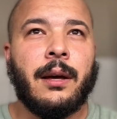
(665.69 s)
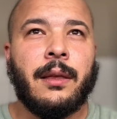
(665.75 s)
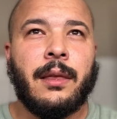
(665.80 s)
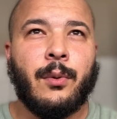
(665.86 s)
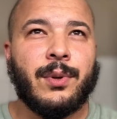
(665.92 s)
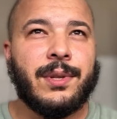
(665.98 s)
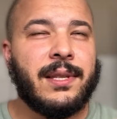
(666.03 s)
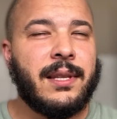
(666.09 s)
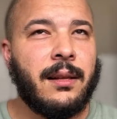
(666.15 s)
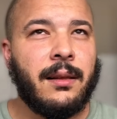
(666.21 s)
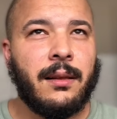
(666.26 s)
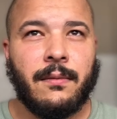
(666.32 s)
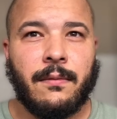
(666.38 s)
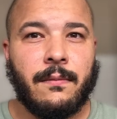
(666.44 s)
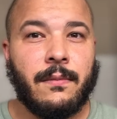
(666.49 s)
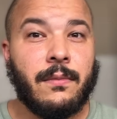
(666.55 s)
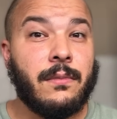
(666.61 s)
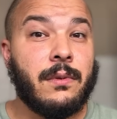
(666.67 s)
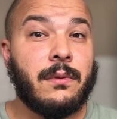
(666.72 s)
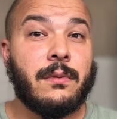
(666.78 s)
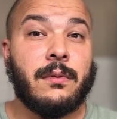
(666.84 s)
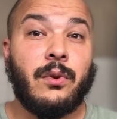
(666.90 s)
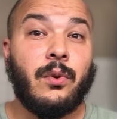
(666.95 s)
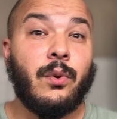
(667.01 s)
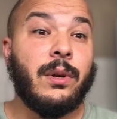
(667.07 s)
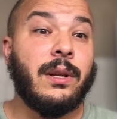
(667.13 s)
They were still
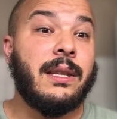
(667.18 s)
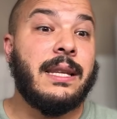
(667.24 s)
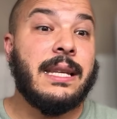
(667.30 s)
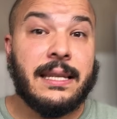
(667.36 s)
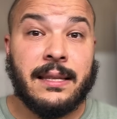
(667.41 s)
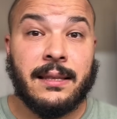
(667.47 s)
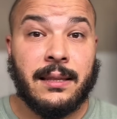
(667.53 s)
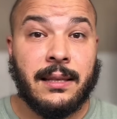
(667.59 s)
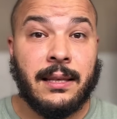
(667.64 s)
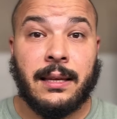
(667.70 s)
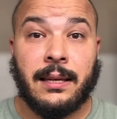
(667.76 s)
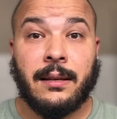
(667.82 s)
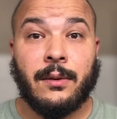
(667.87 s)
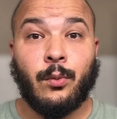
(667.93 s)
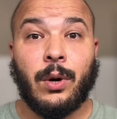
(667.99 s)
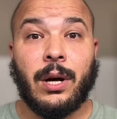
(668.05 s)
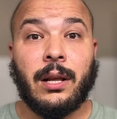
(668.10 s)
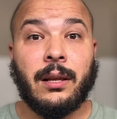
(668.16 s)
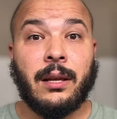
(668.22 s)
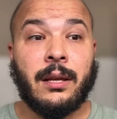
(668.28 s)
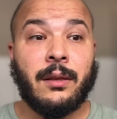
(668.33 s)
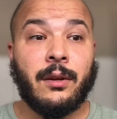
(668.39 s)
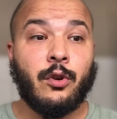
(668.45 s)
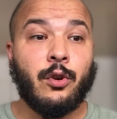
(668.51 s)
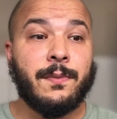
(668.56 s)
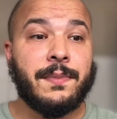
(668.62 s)
doing decently well
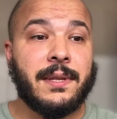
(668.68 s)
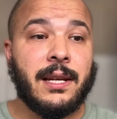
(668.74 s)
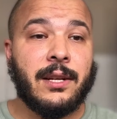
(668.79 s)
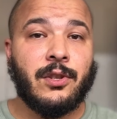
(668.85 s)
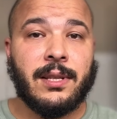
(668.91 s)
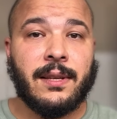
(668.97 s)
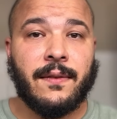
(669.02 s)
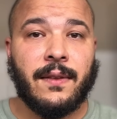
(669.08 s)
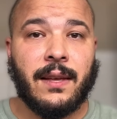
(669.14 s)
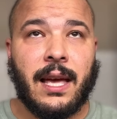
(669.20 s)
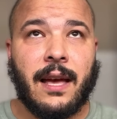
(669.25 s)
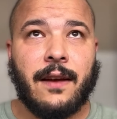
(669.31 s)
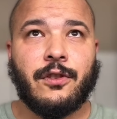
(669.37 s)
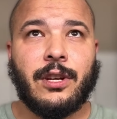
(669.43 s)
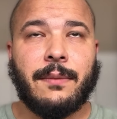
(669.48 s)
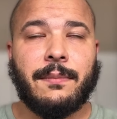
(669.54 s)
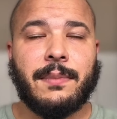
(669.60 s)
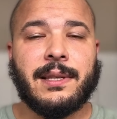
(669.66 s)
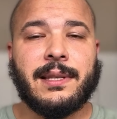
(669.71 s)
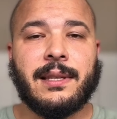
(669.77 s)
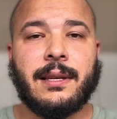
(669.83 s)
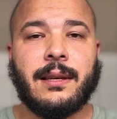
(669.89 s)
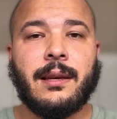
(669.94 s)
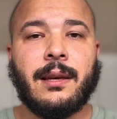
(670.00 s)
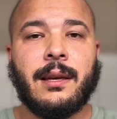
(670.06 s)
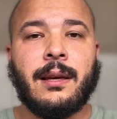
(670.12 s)
in the group stages of the CAF Champions
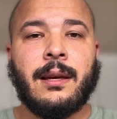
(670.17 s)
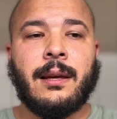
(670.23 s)
League.